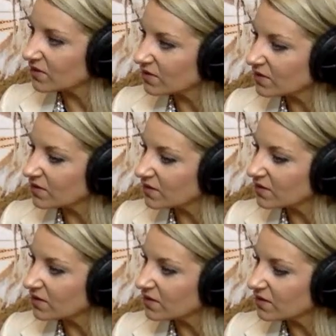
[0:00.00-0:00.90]

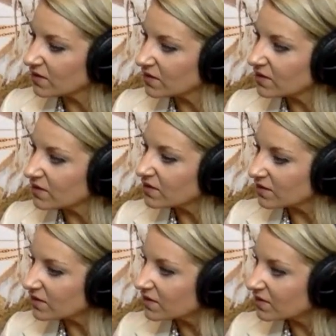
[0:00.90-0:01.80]

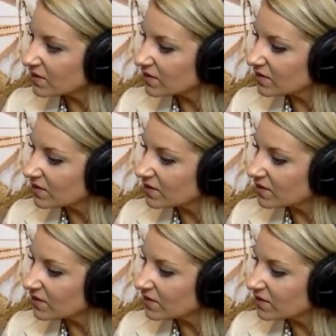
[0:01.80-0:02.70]

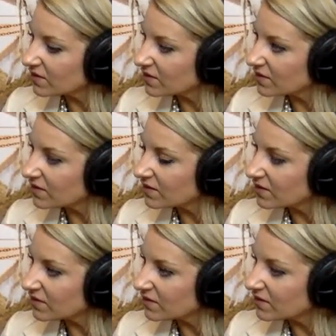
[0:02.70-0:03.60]

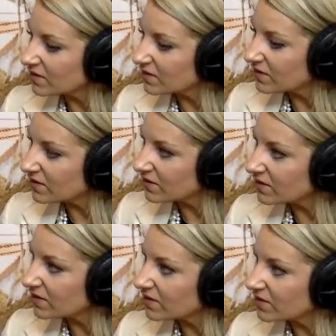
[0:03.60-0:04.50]

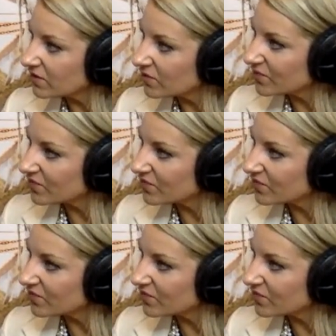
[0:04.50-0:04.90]
(silent)